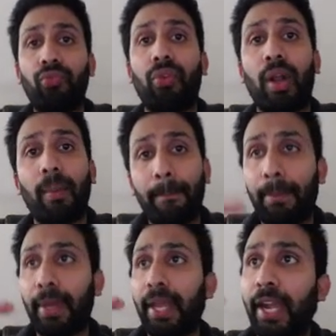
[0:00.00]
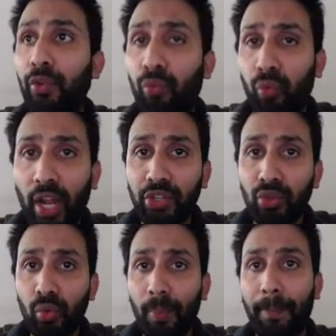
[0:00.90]
from period 1
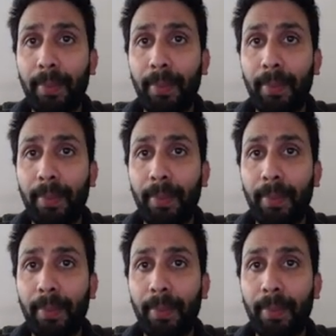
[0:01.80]
to